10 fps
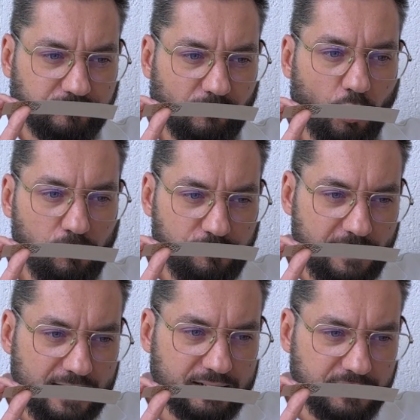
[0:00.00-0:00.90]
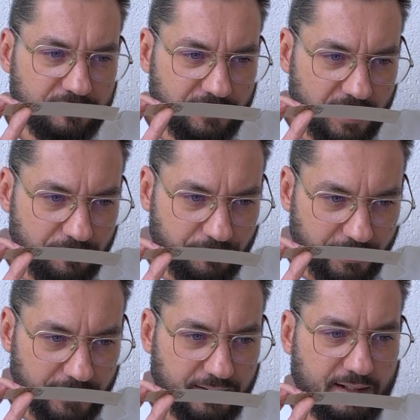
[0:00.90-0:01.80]
olfactive
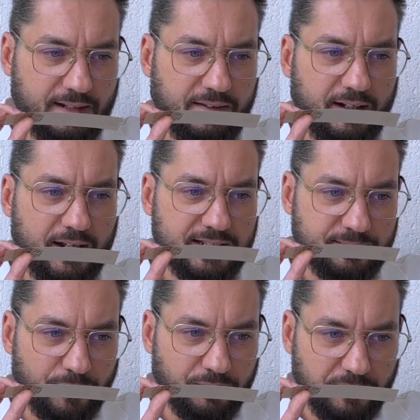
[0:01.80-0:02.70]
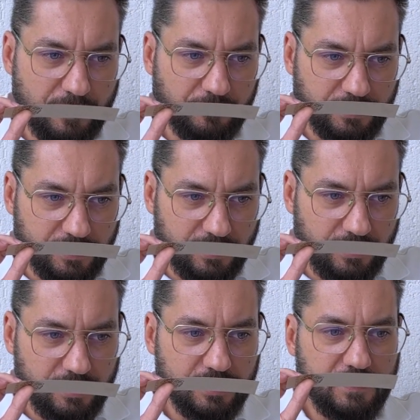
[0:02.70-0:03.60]
imprint that I spoke about
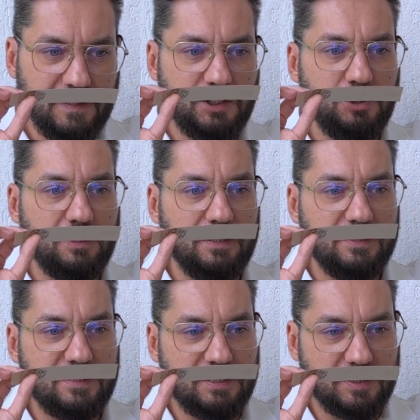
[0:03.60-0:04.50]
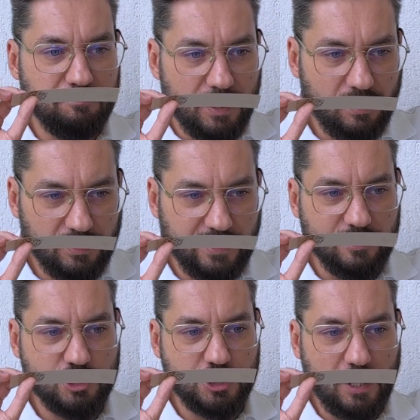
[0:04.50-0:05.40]
earlier, that you can smell
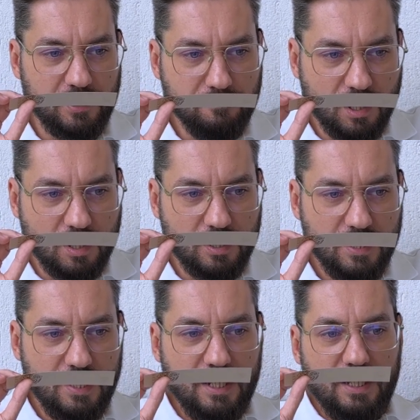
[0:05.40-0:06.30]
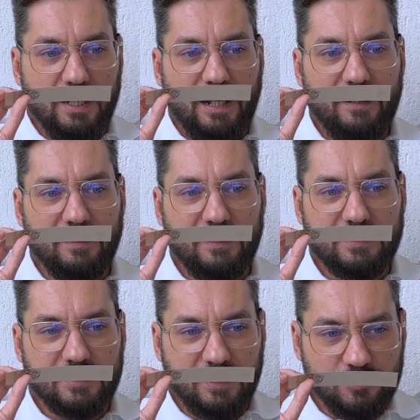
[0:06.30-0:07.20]
in Shalimar. And
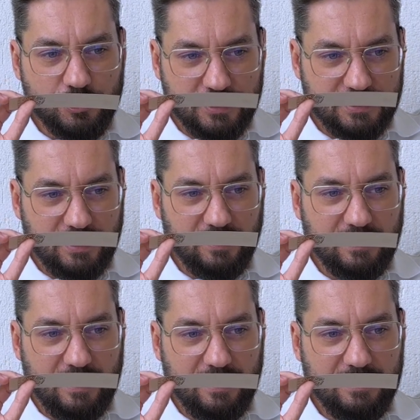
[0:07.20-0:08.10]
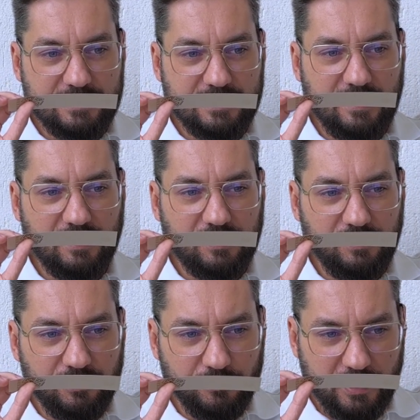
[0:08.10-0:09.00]
it's interesting that it's
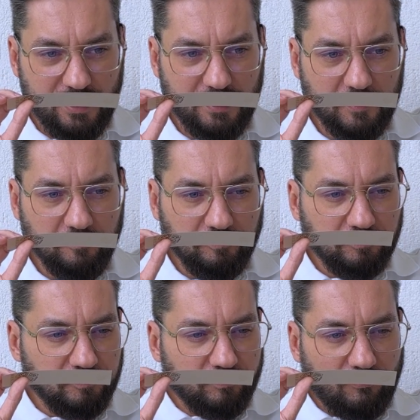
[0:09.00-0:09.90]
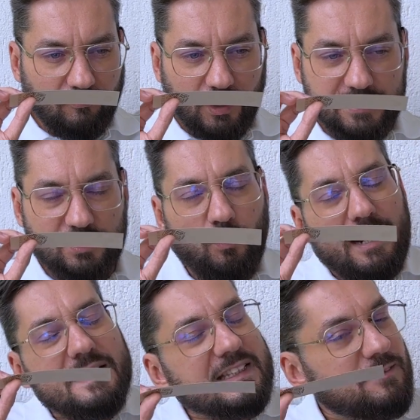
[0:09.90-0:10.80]
including, because when
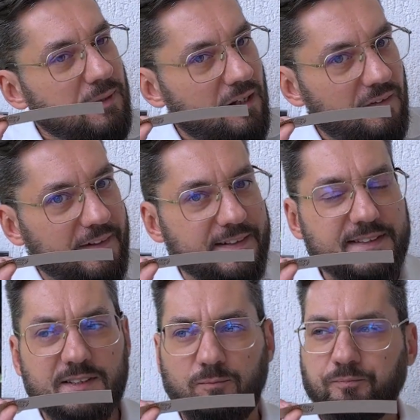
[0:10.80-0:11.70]
I smell this,